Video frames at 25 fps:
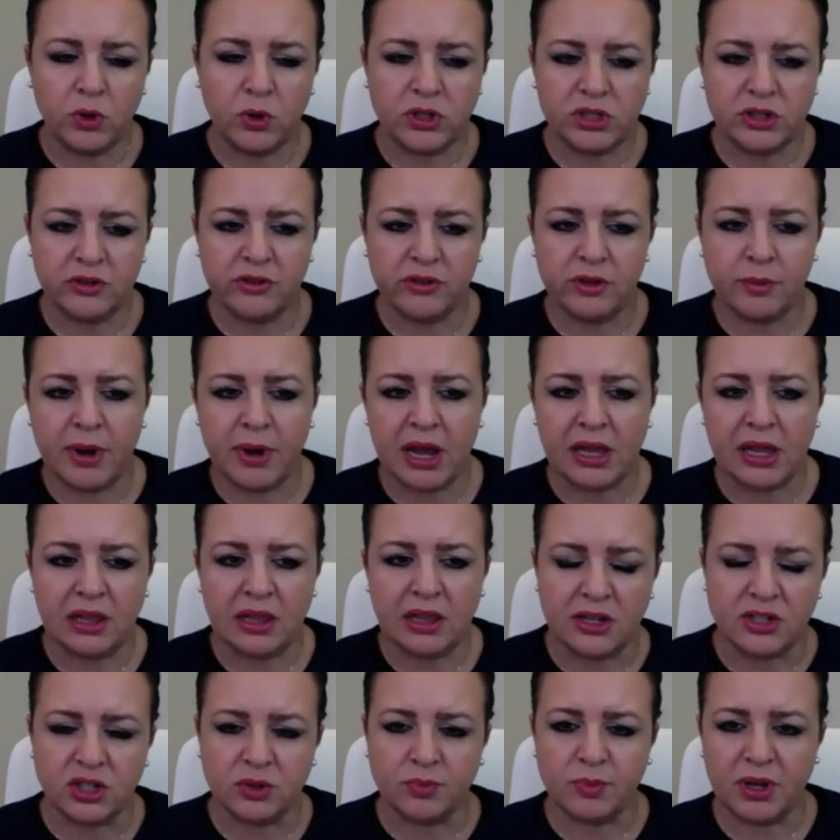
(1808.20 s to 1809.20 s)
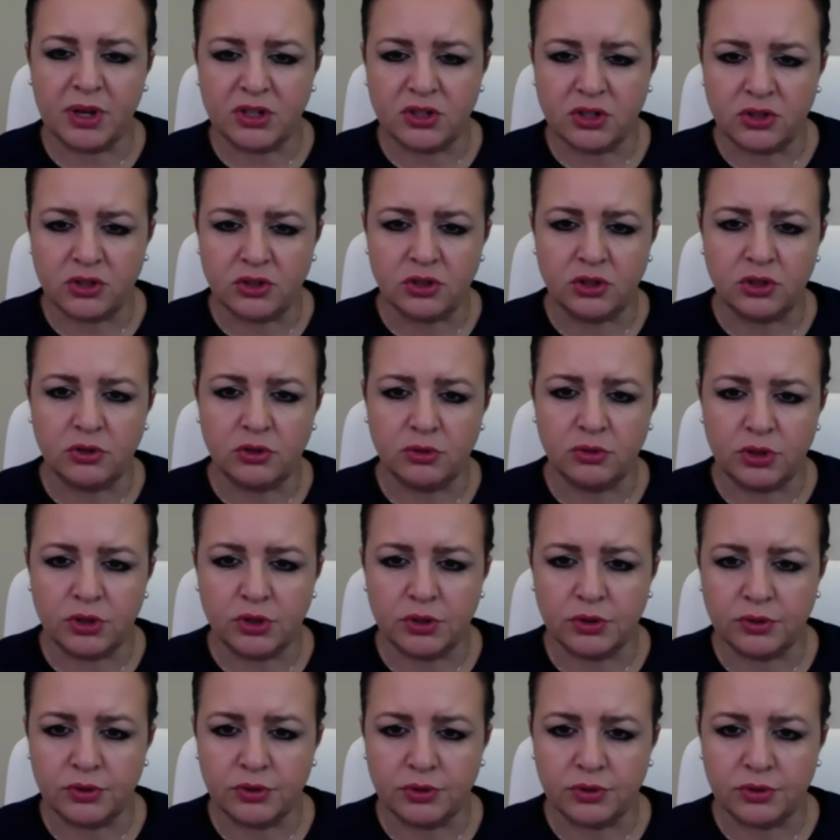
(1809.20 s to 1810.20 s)
which of the biologic meshes do you
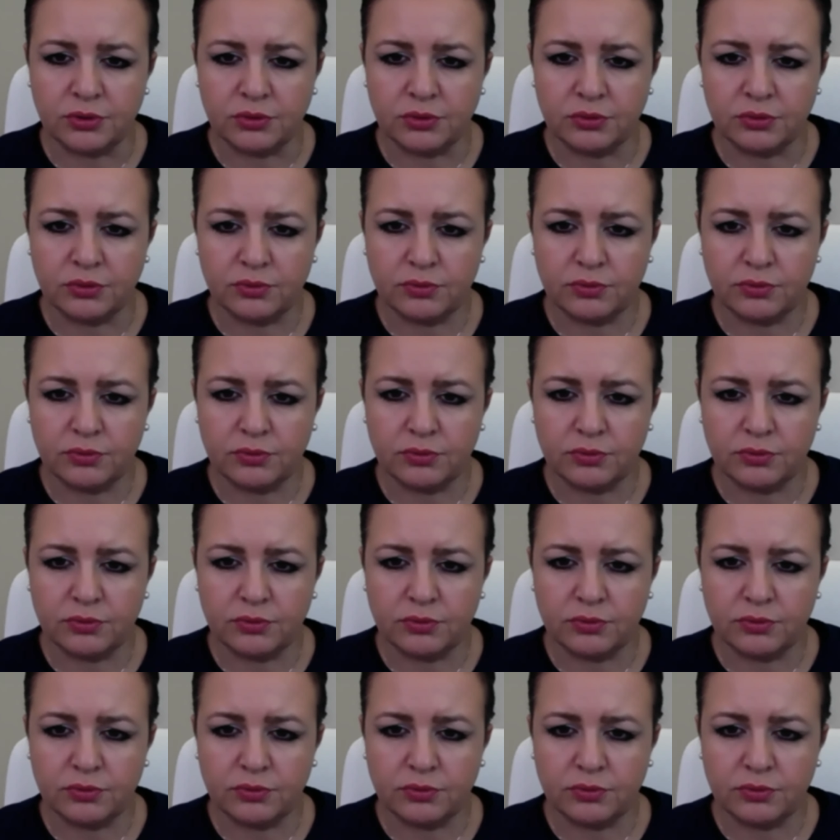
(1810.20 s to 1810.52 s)
use?